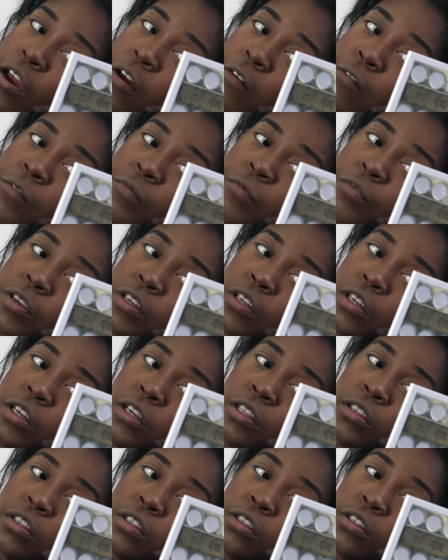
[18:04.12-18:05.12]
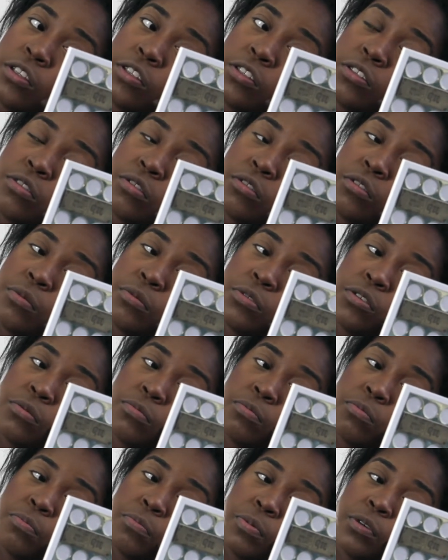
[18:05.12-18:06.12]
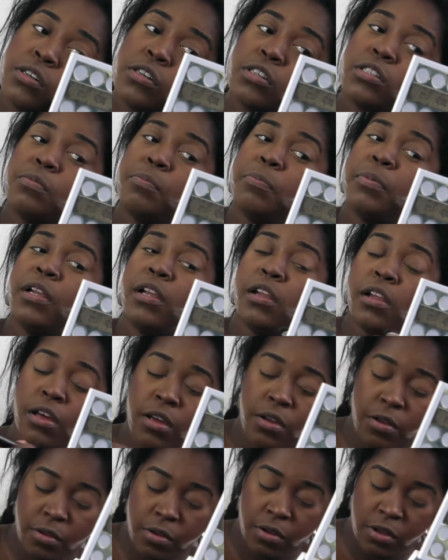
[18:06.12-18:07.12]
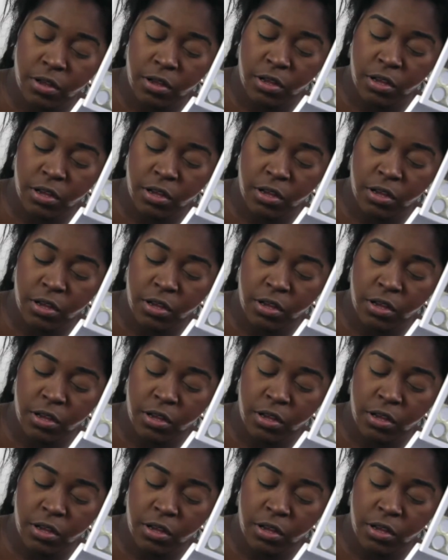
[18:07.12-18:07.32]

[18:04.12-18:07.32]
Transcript: everything in the description box below.